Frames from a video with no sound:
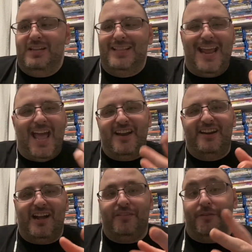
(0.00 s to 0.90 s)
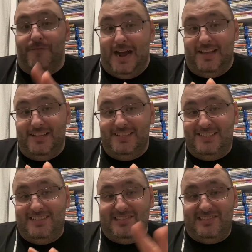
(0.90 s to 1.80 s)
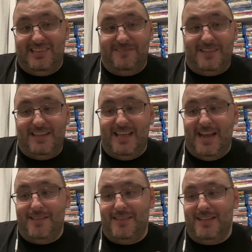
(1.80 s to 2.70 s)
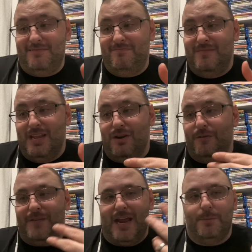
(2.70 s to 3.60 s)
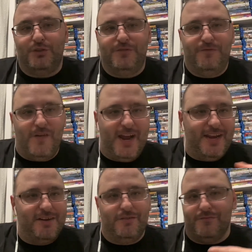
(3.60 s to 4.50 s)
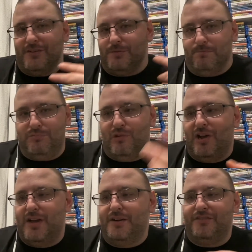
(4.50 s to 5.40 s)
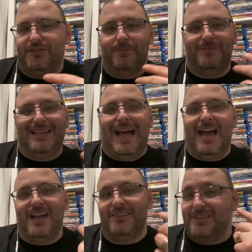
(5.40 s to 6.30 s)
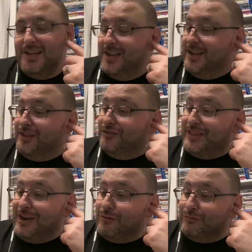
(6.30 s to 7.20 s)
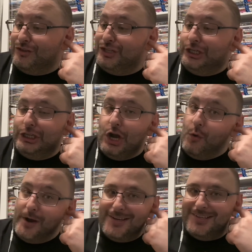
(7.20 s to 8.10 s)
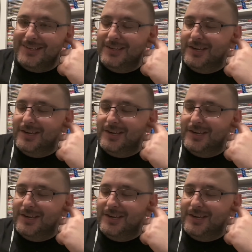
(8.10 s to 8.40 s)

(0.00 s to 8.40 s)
they edit out the violence and stuff like that, you know, if animals fight or if there's blood or someone dies, they don't show it.